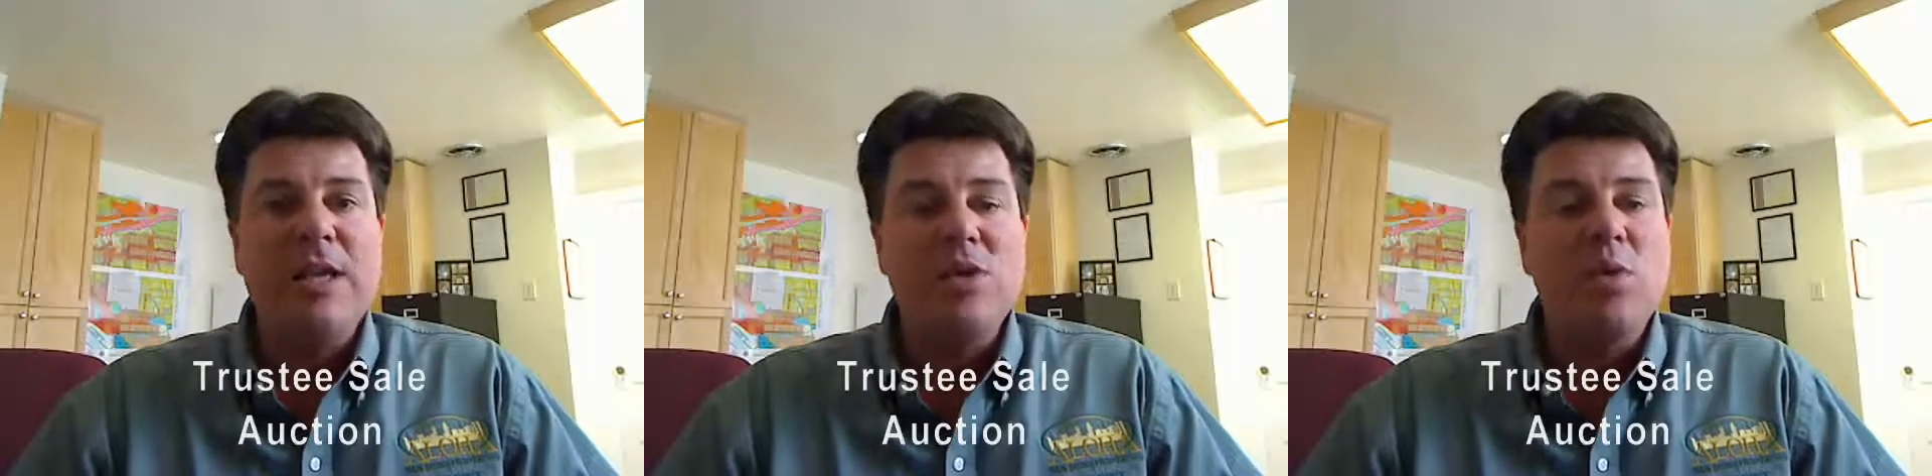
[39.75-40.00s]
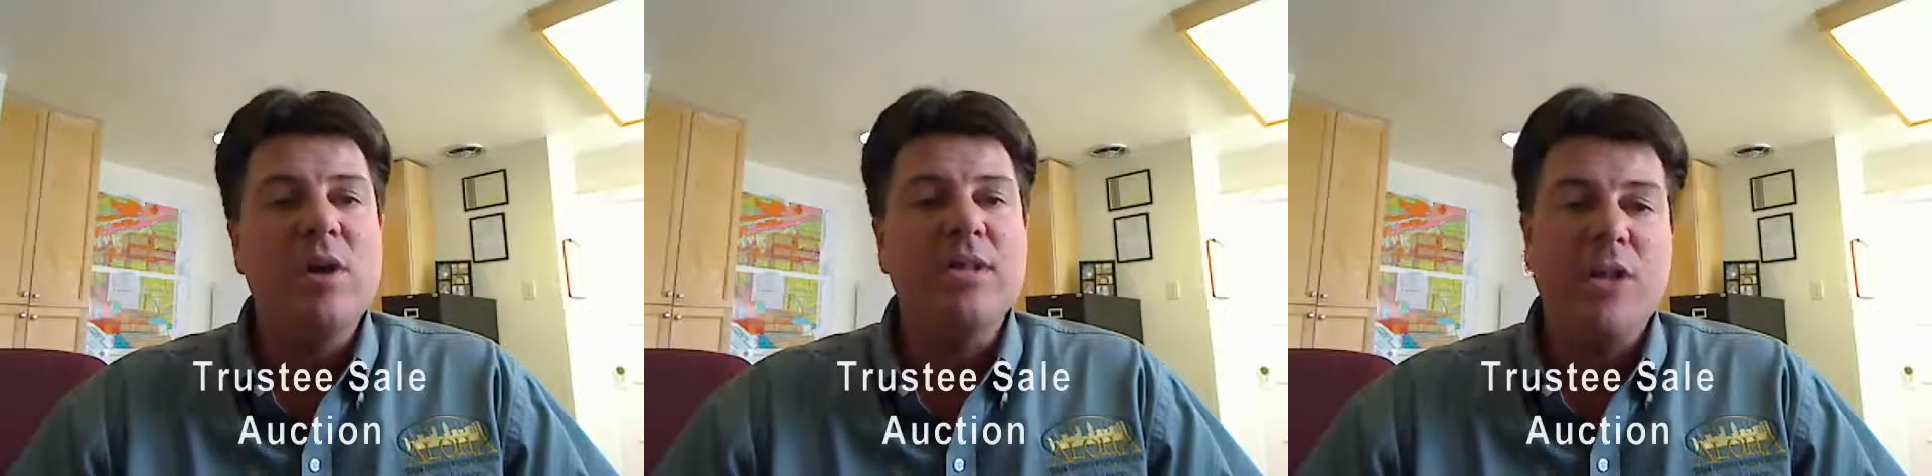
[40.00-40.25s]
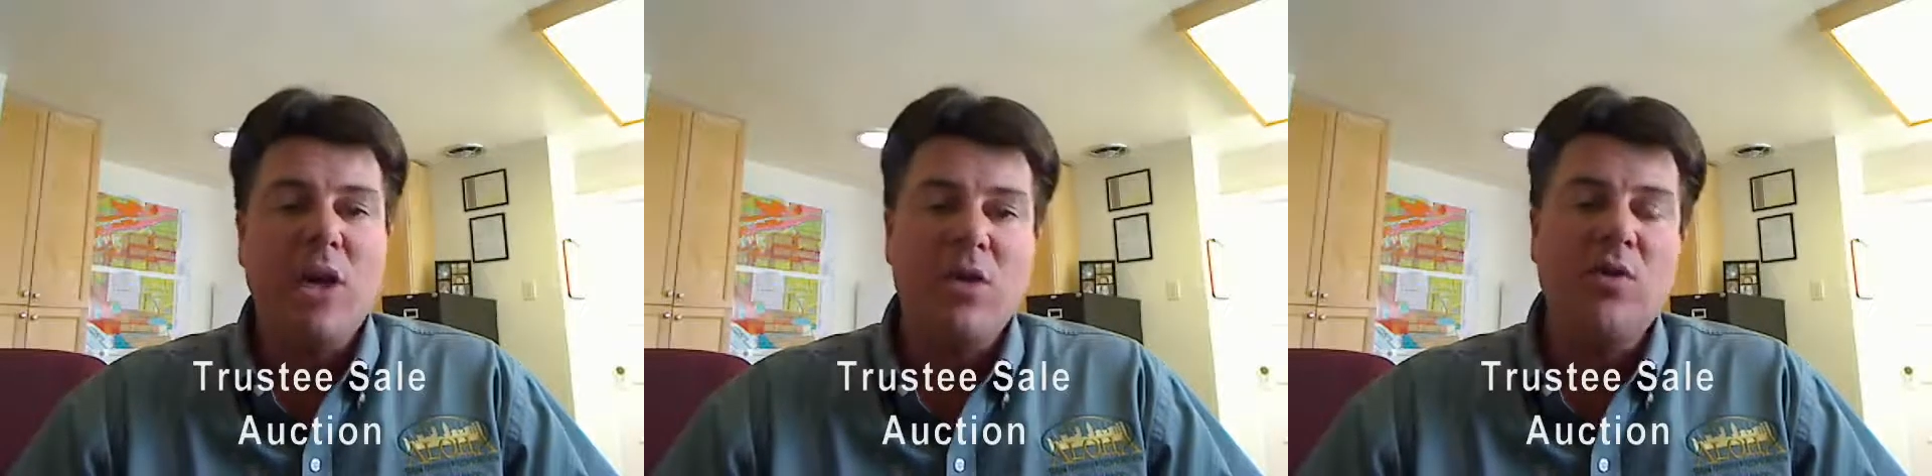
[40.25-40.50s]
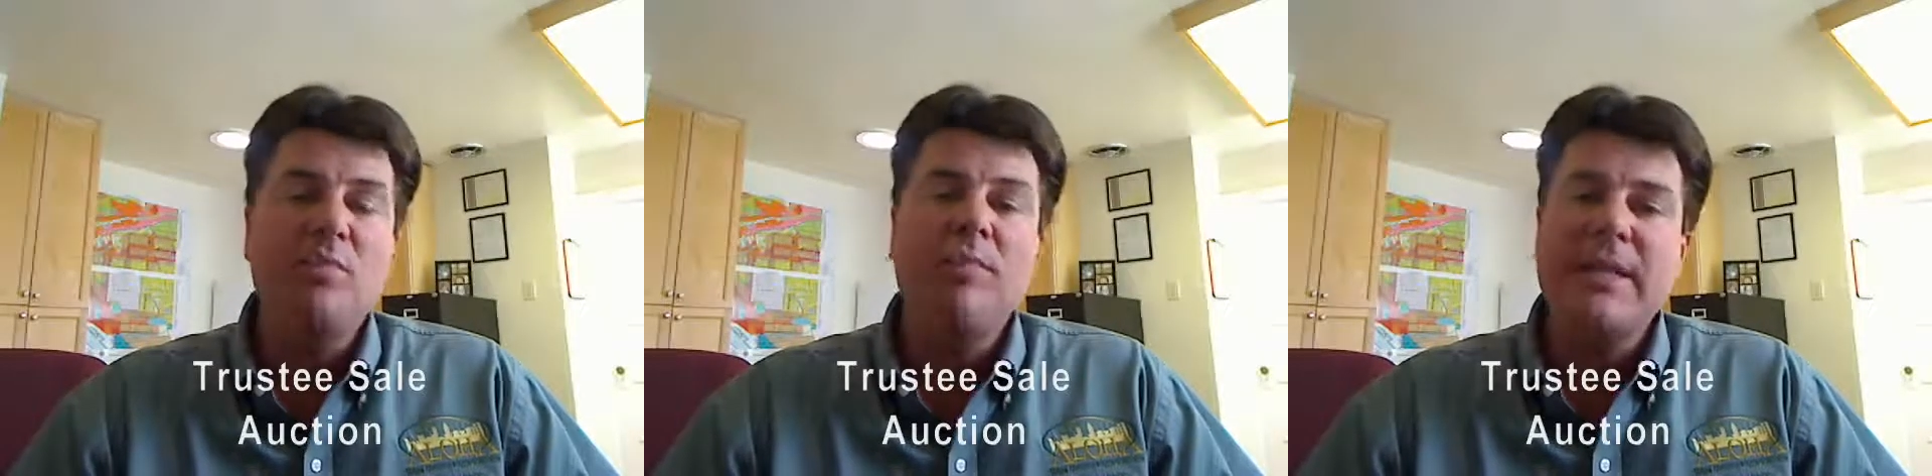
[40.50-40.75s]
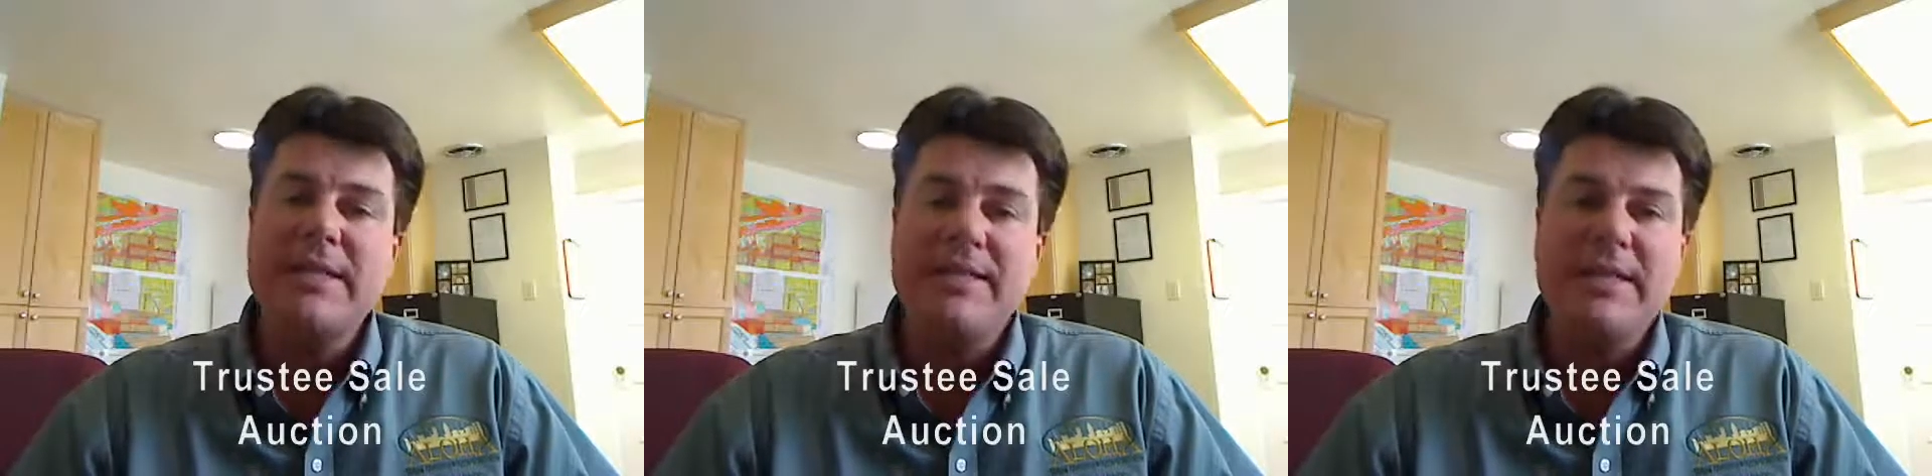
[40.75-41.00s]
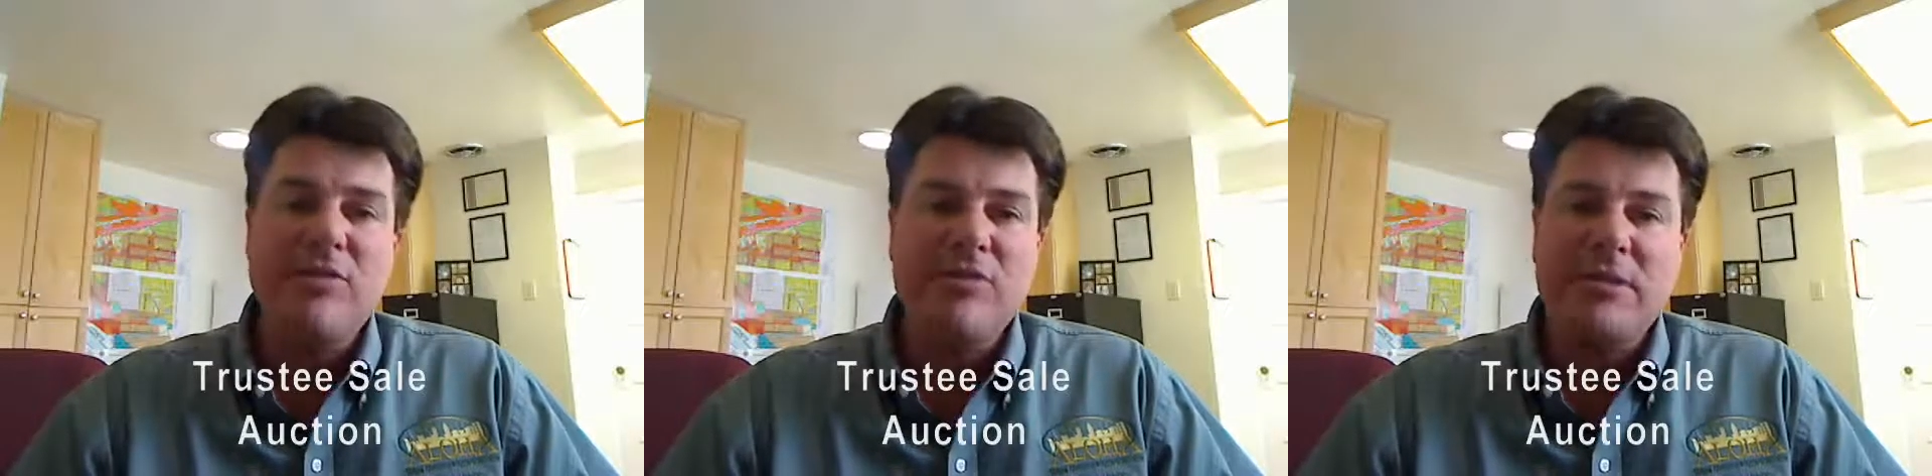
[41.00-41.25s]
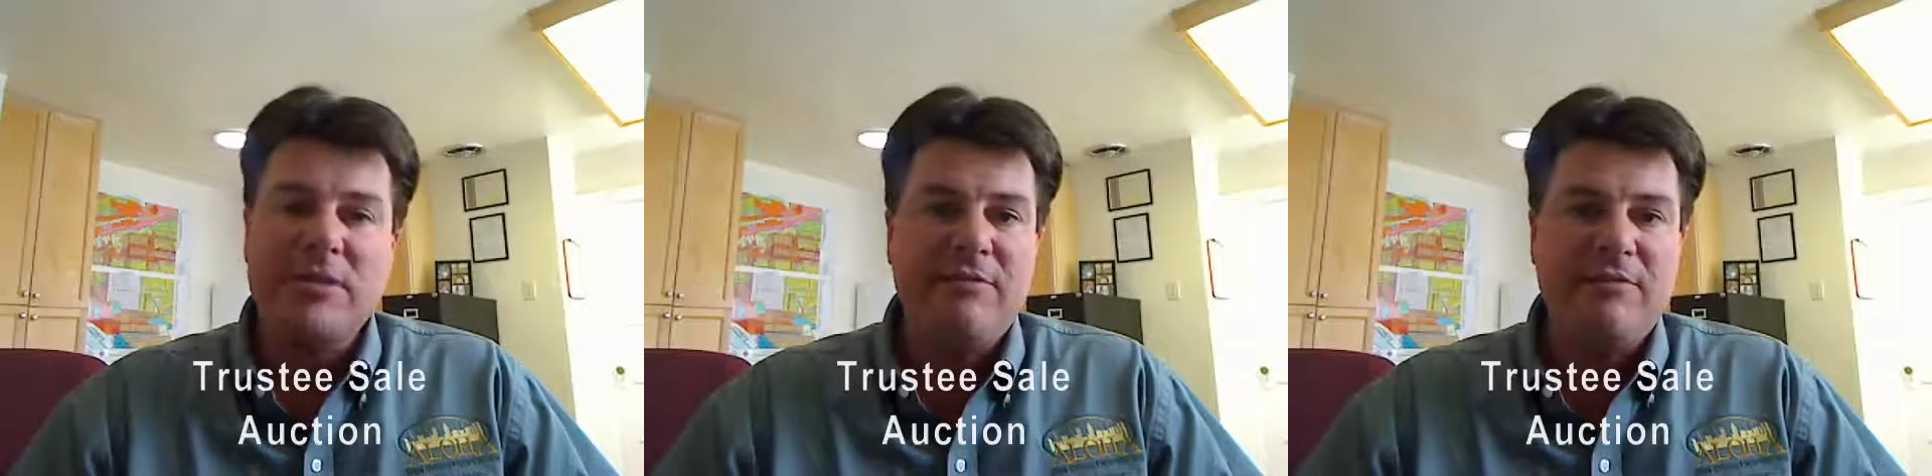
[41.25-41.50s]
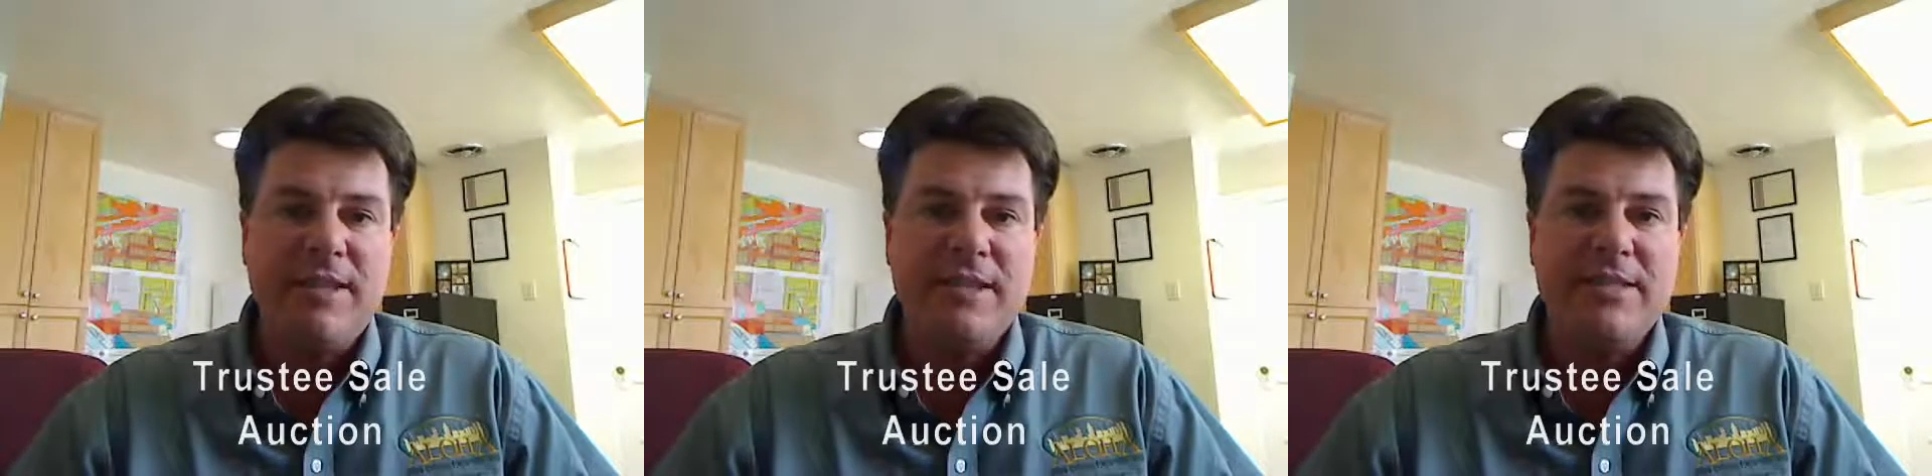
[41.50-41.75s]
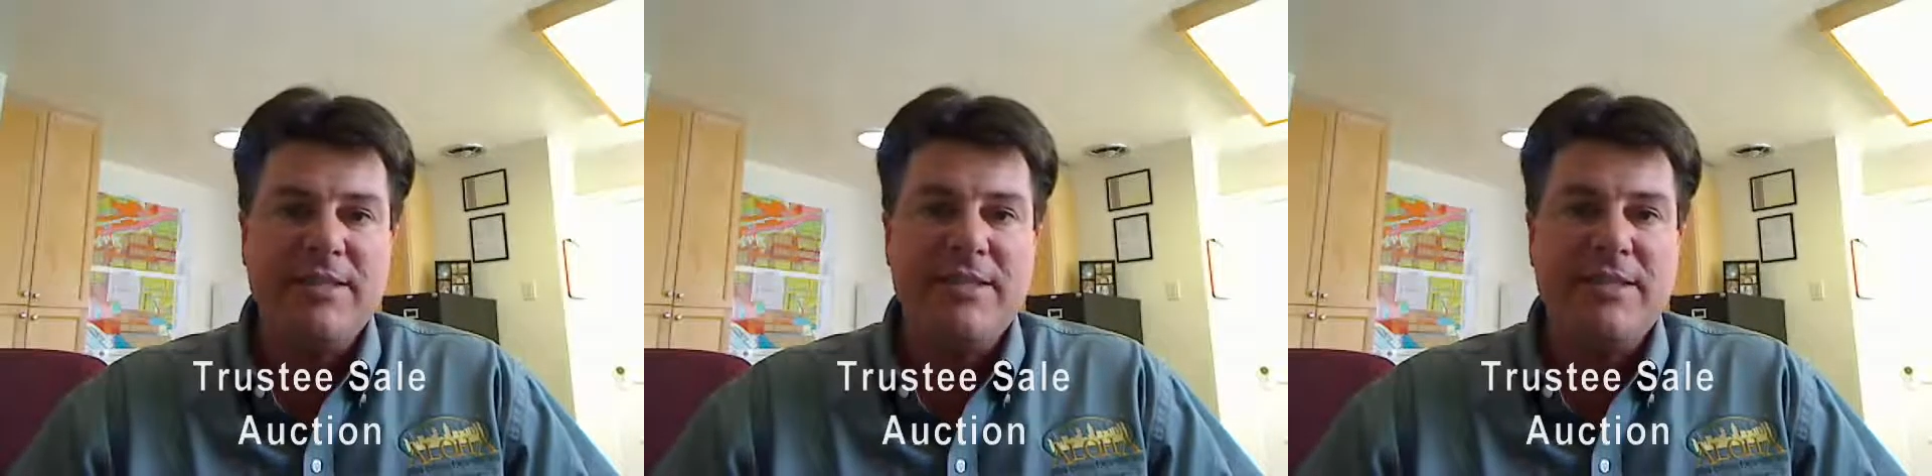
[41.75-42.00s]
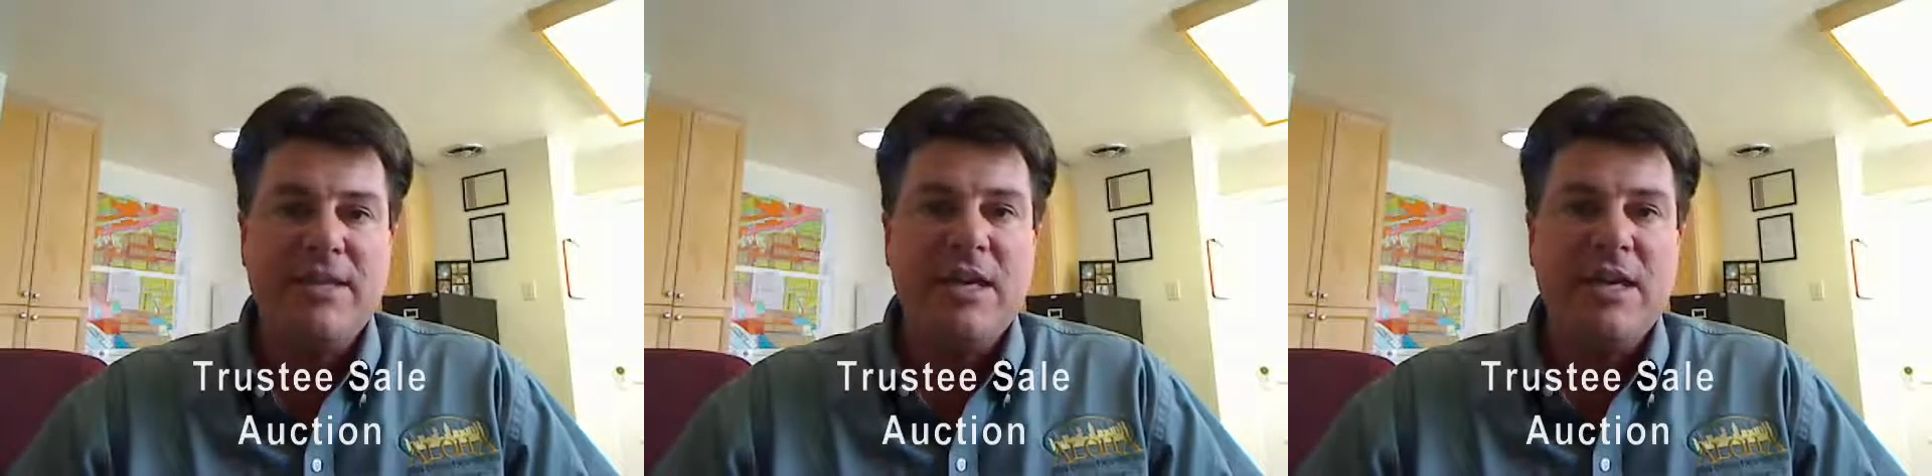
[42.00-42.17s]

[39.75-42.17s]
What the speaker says: is what's owed plus interest and fees.